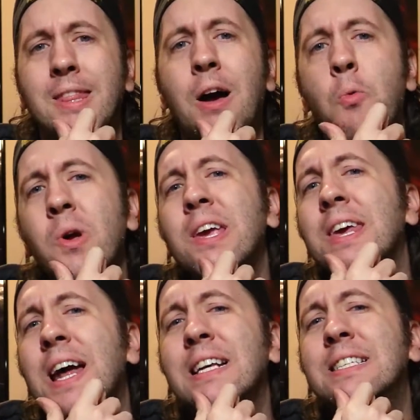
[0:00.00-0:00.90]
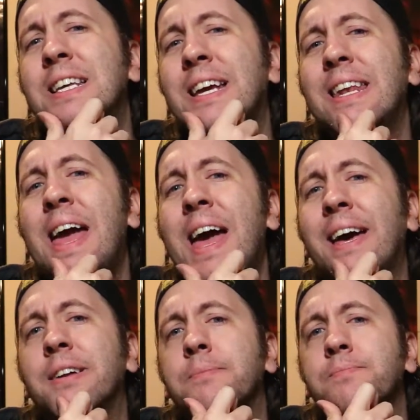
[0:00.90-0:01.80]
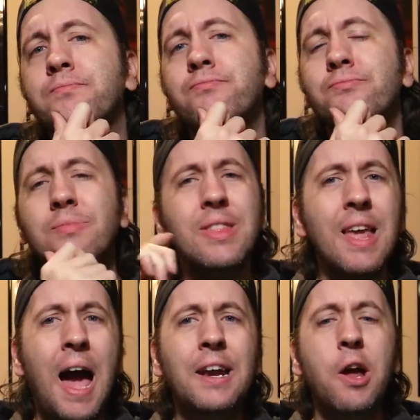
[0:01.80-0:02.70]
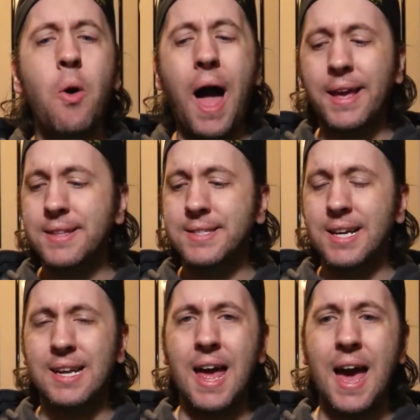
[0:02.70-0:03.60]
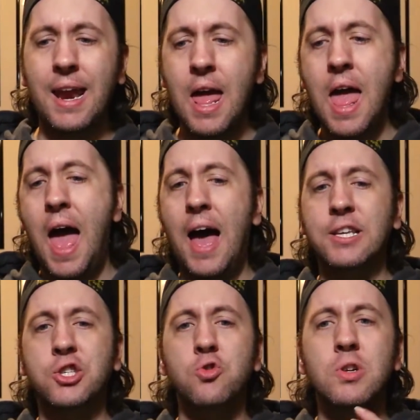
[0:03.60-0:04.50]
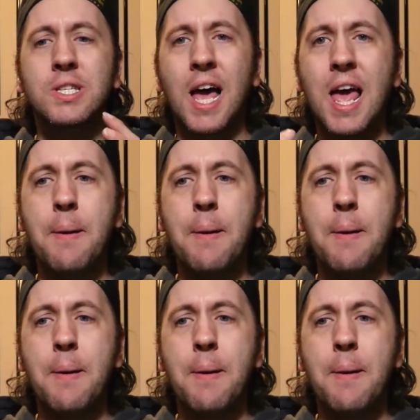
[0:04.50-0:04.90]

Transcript: now when can I stick an ad? I know I can stick an ad as soon as I